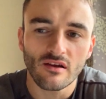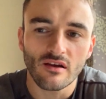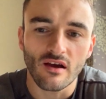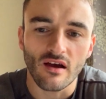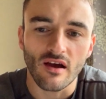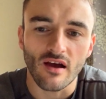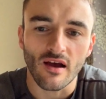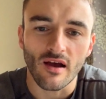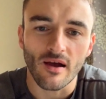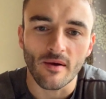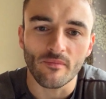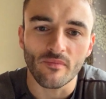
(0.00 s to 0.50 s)

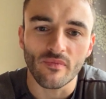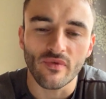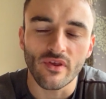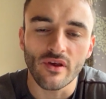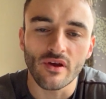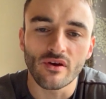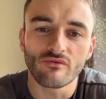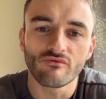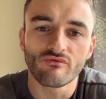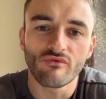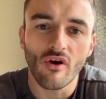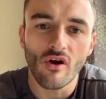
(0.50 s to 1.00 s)
the
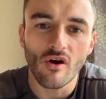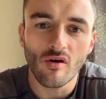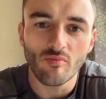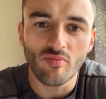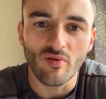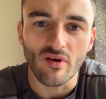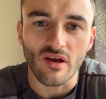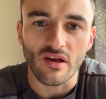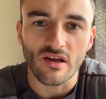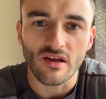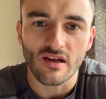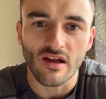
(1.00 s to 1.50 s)

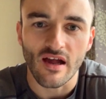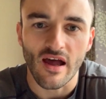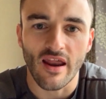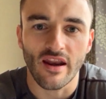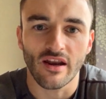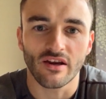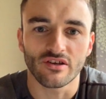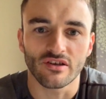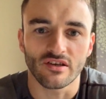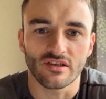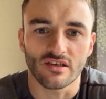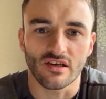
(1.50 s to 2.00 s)
aerobic
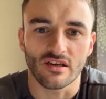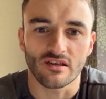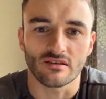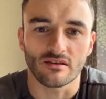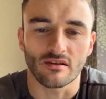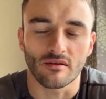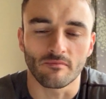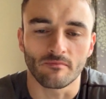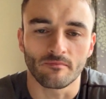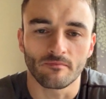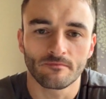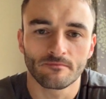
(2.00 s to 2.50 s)
energy
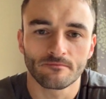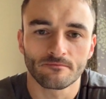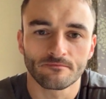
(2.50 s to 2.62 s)
system,